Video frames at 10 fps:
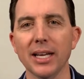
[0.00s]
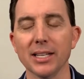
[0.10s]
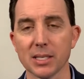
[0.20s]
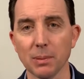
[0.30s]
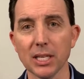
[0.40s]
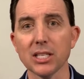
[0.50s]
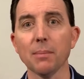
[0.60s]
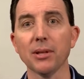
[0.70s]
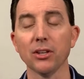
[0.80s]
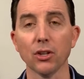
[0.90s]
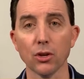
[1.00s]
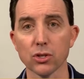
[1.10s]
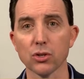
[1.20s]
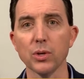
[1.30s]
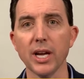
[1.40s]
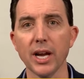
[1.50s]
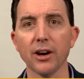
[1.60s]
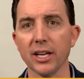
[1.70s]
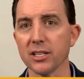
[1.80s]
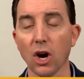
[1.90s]
it splits up into those three
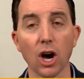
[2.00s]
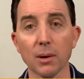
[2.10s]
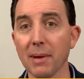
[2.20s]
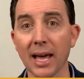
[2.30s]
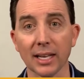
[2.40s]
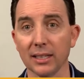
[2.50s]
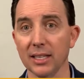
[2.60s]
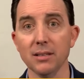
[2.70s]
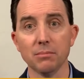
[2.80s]
areas automatically.